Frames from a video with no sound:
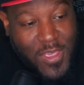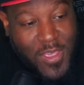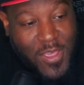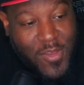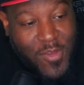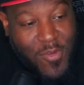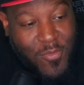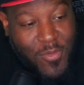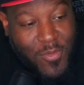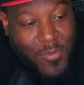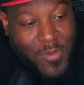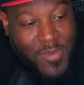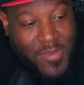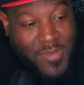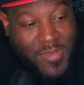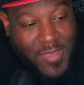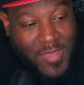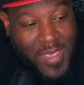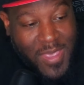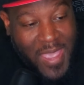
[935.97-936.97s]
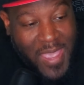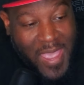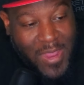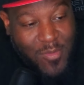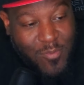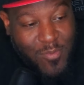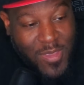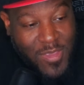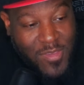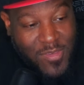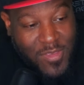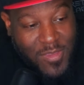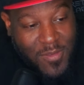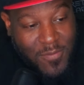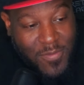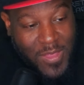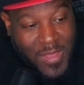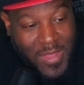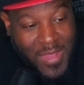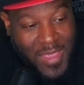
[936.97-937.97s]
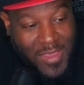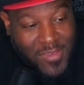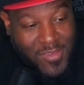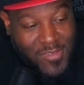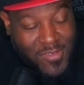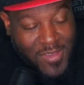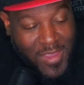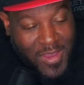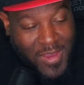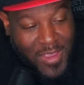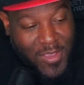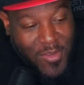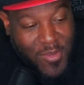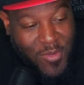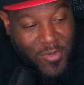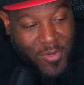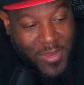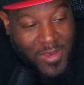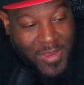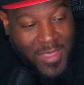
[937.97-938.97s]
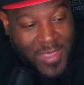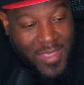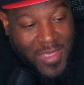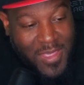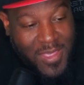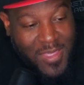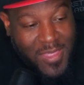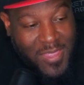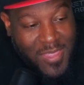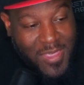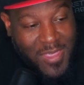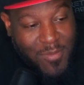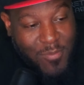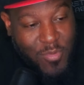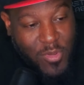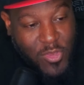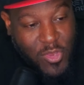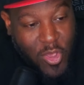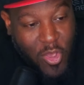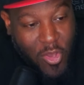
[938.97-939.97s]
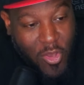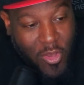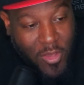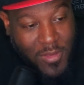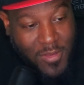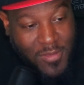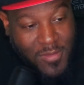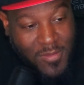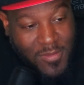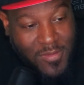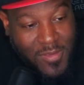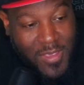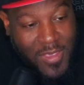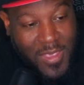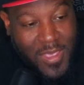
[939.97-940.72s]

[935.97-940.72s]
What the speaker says: Hopefully we see the animation of the light shining on the batons.